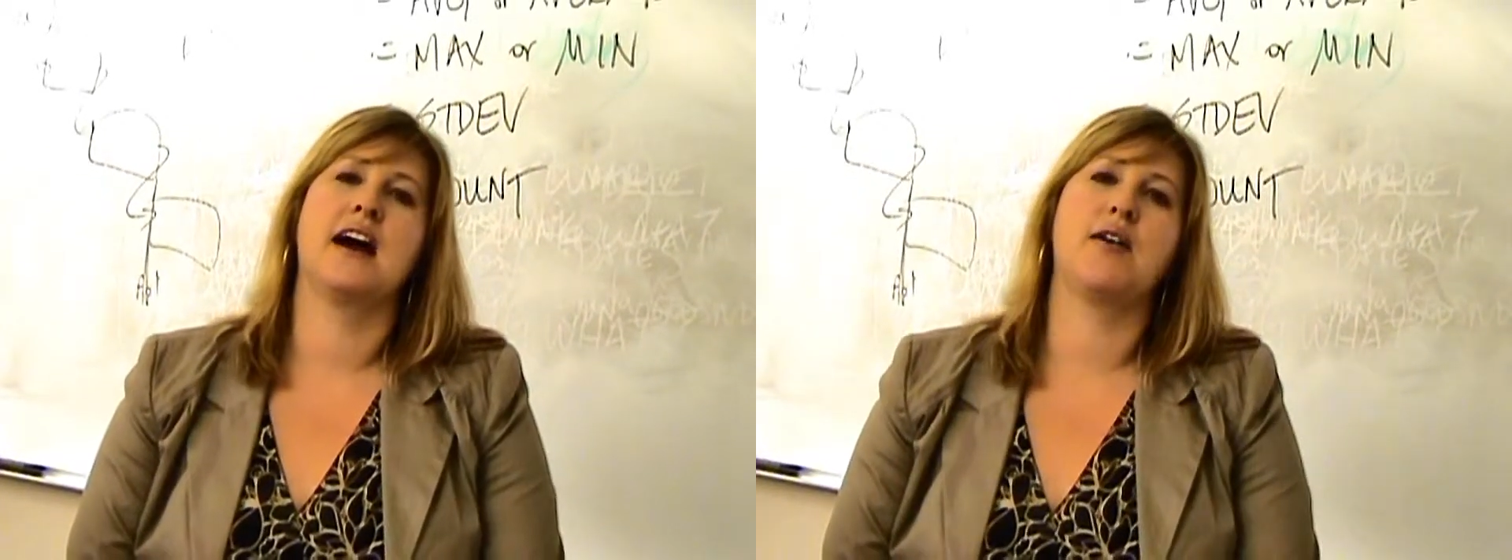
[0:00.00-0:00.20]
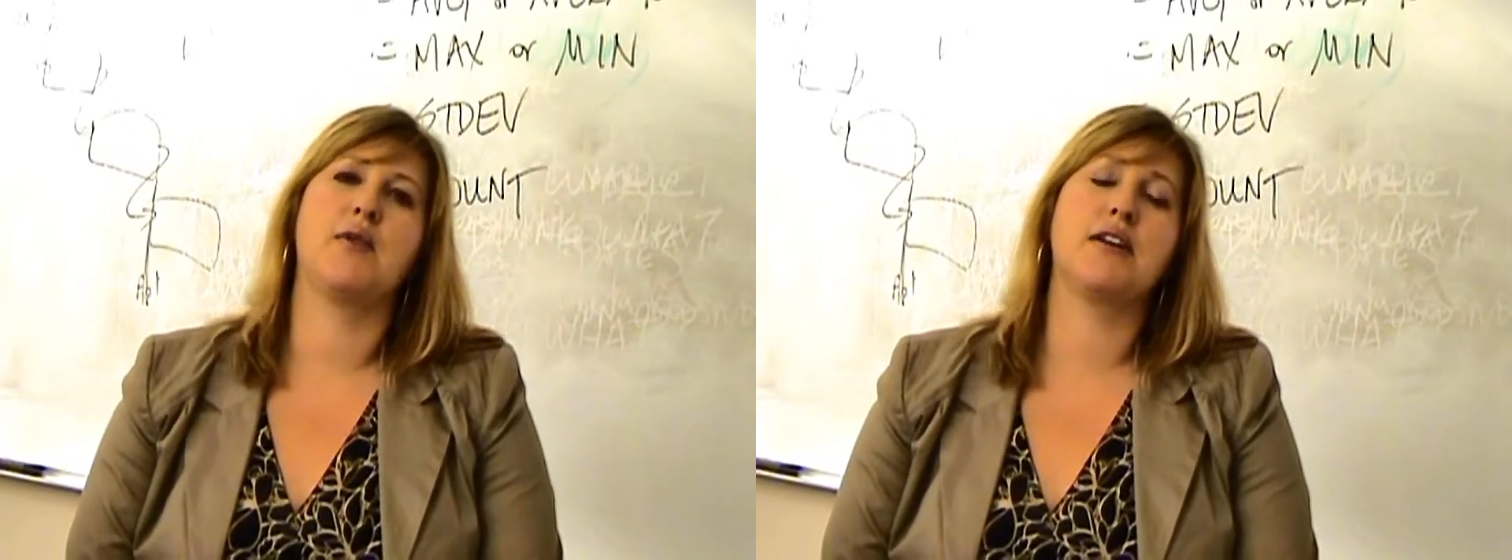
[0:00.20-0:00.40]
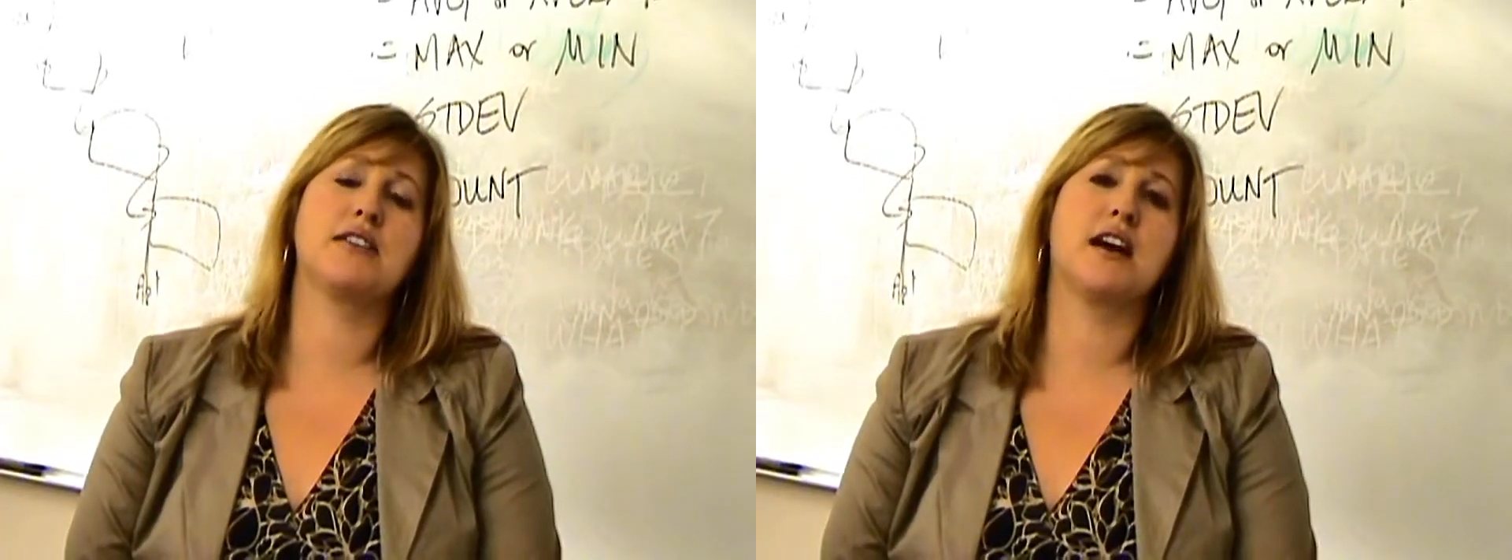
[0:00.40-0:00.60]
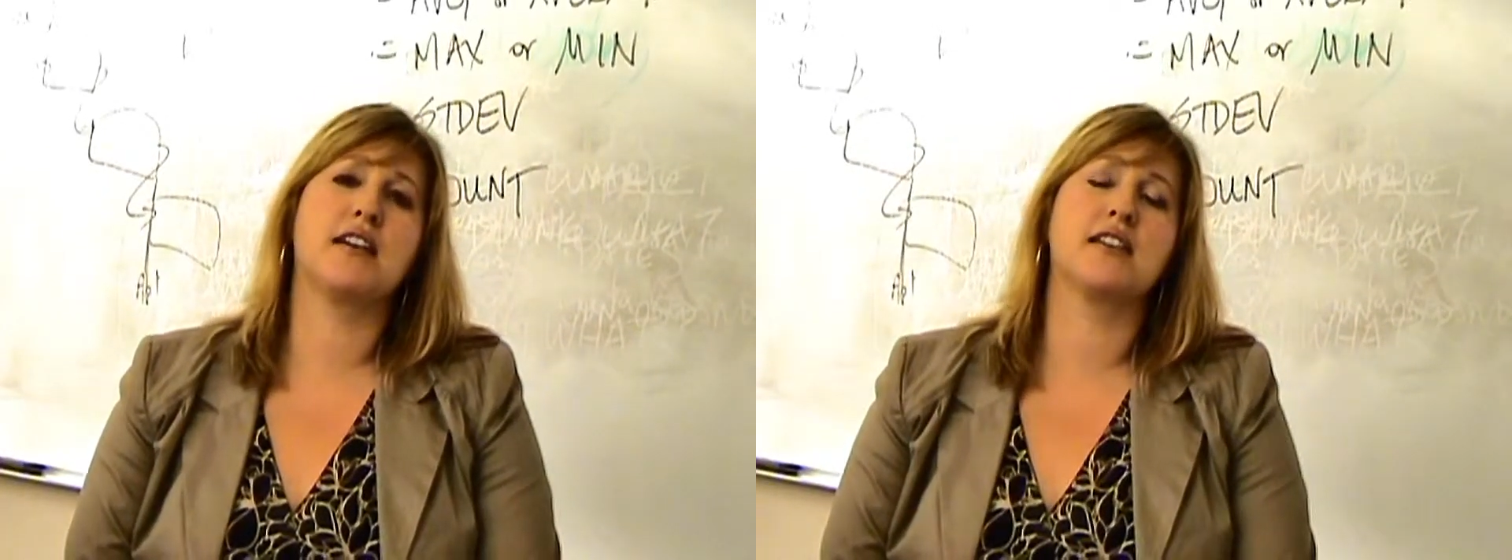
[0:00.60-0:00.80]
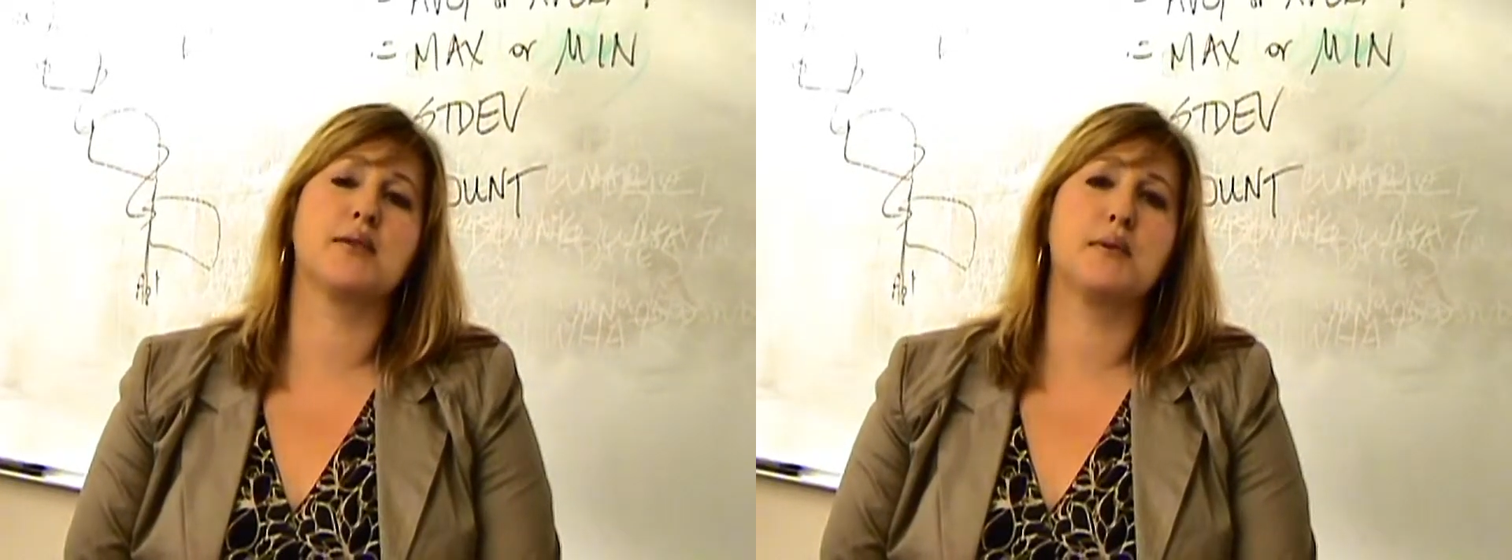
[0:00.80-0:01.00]
I want to
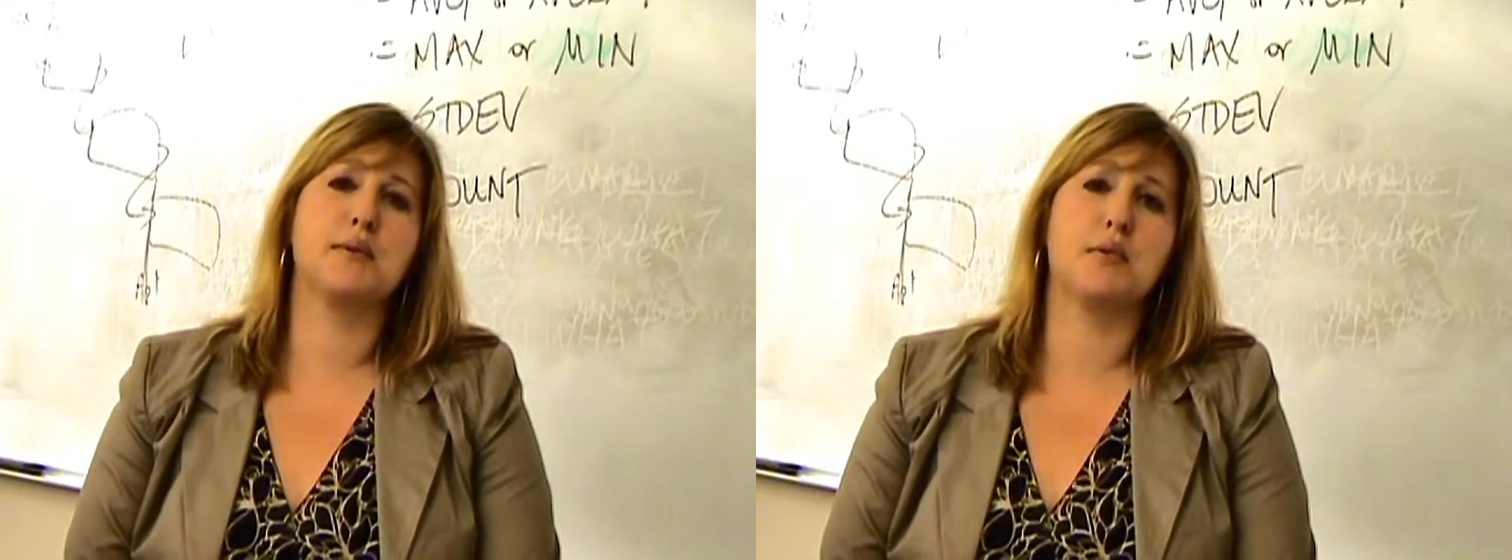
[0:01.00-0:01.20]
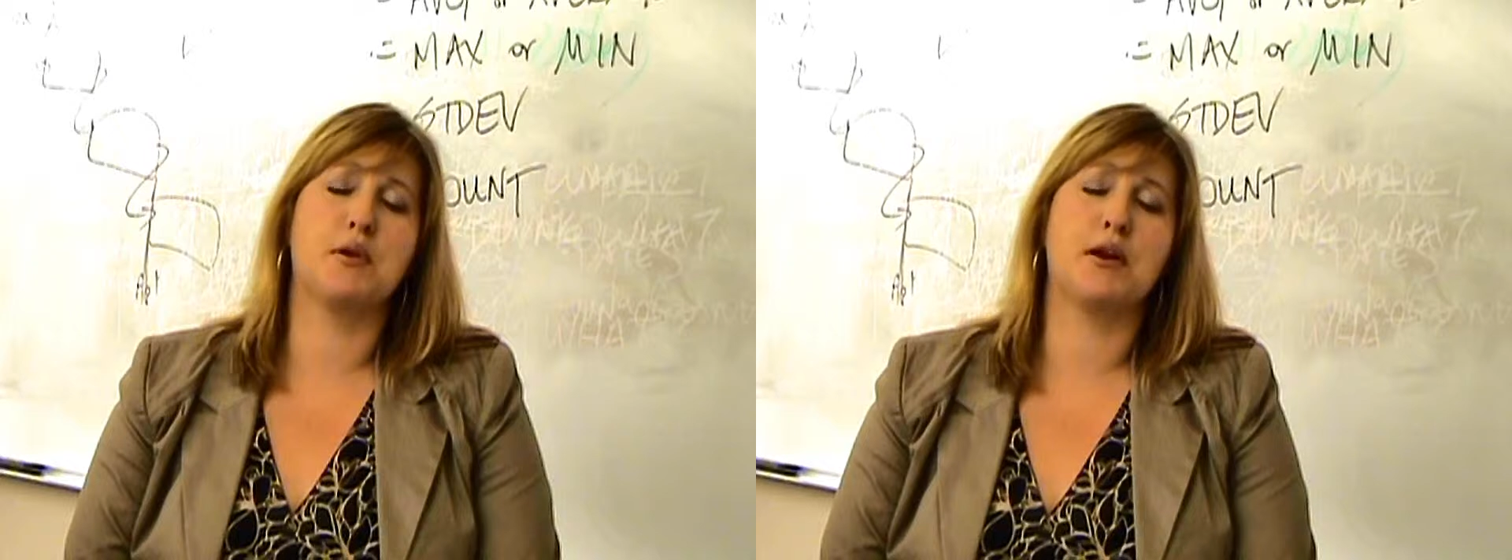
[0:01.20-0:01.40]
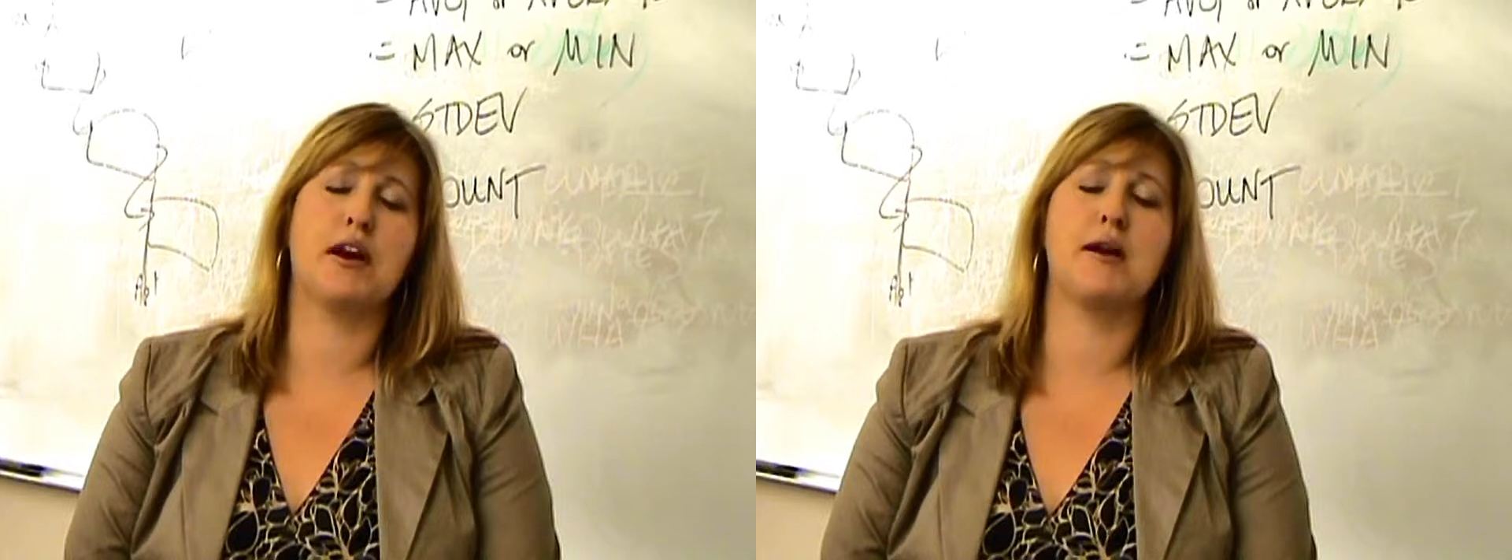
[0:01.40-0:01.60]
talk a little bit more